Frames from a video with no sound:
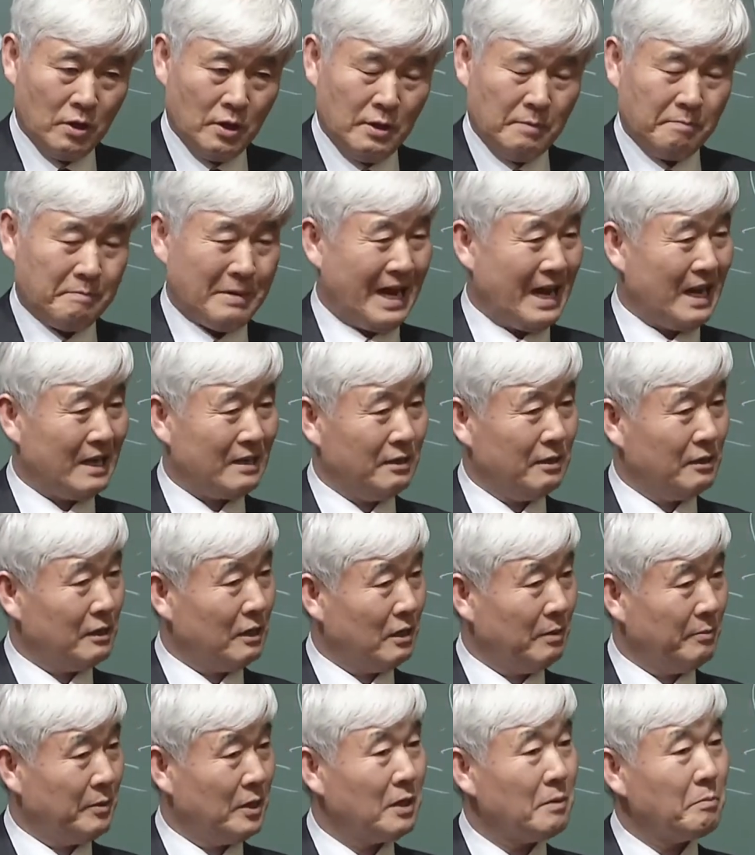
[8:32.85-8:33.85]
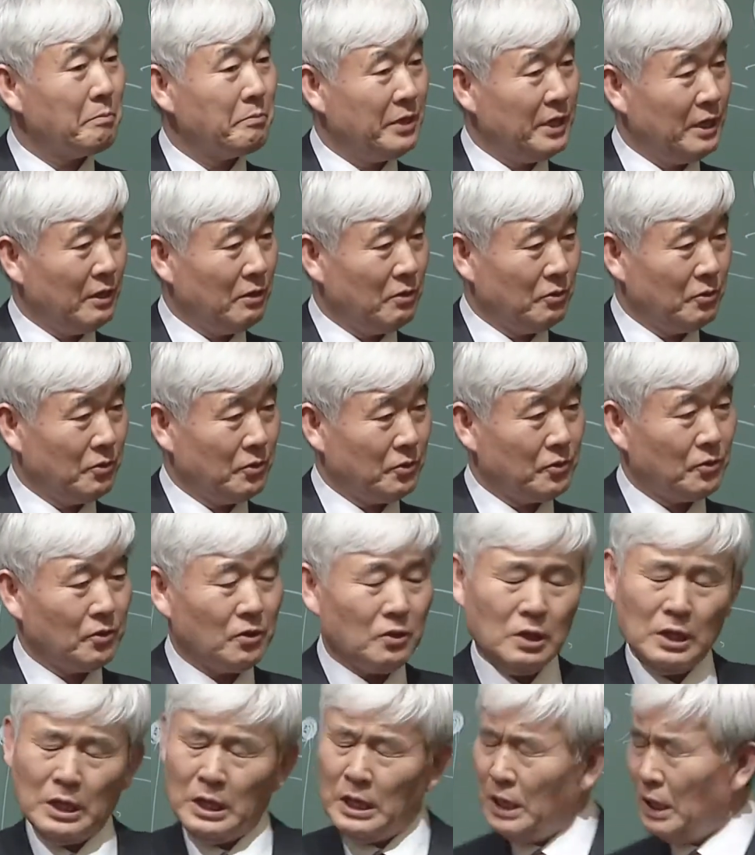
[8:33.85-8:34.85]
and many people became
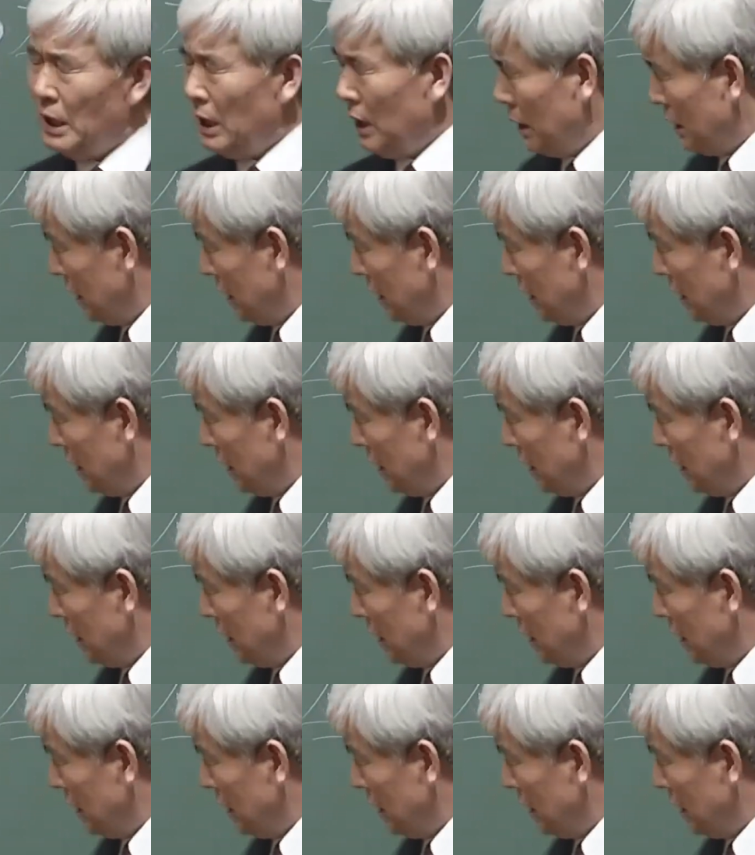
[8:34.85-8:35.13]
victims.